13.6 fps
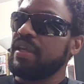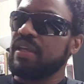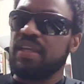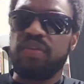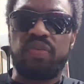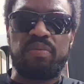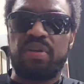
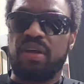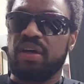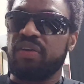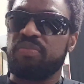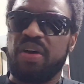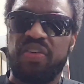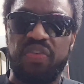even
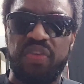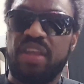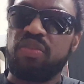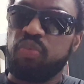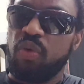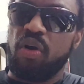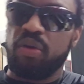of my
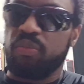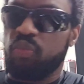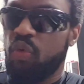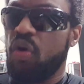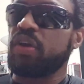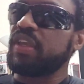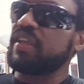faith walk,
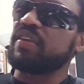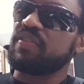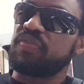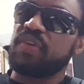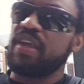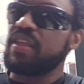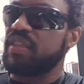walking in
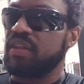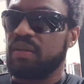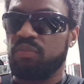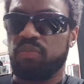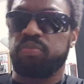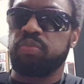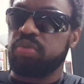faith
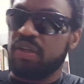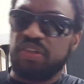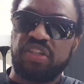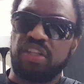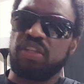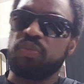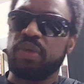and
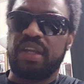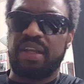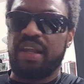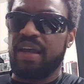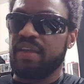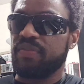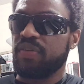continuing in
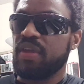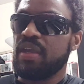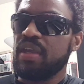life.